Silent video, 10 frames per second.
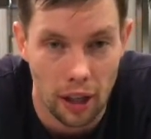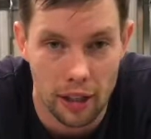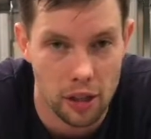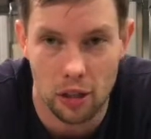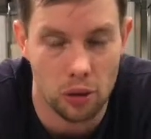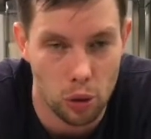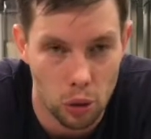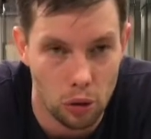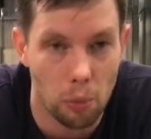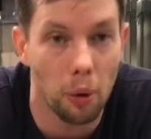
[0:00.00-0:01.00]
That's just
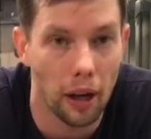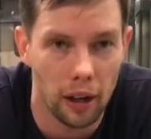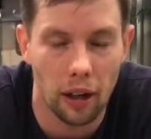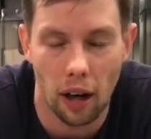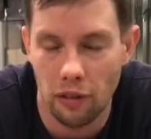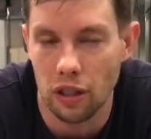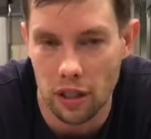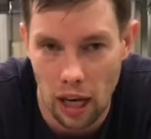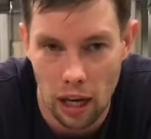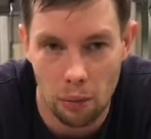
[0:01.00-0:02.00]
truth. But
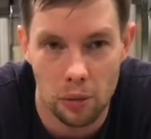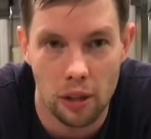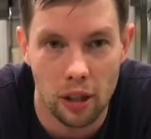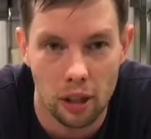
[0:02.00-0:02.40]
oftentimes,